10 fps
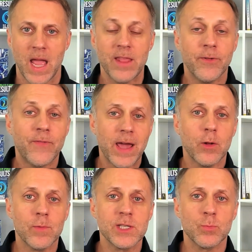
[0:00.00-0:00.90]
And the
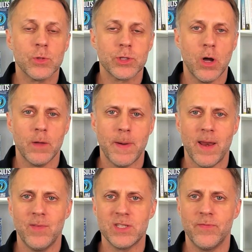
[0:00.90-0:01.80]
final reason we'll talk about
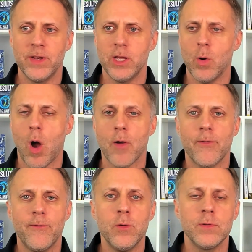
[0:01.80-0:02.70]
in this video are
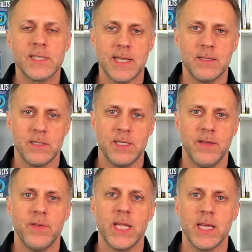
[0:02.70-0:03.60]
food
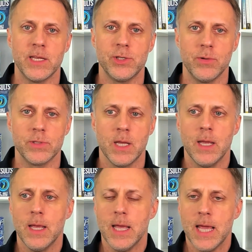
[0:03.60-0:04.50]
sensitivity issues.
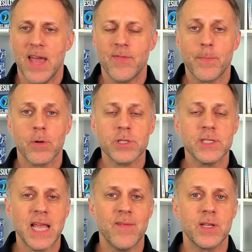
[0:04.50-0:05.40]
If a
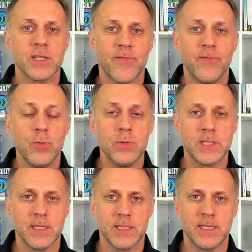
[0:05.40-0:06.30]
person's having a food
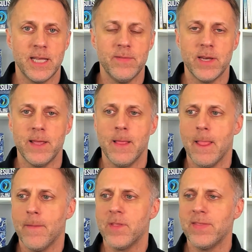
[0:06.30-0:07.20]
sensitivity,
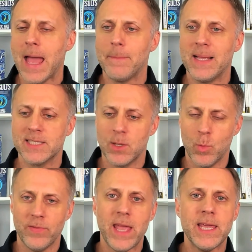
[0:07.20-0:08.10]
then that means that
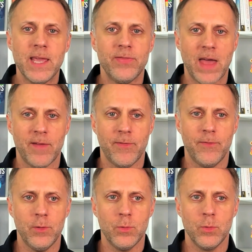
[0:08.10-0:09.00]
when they eat that
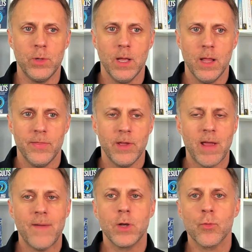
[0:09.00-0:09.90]
food, they're
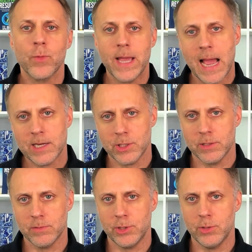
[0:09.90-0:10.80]
having a
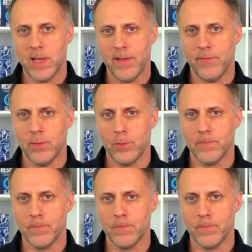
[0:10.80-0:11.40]
reaction to that food.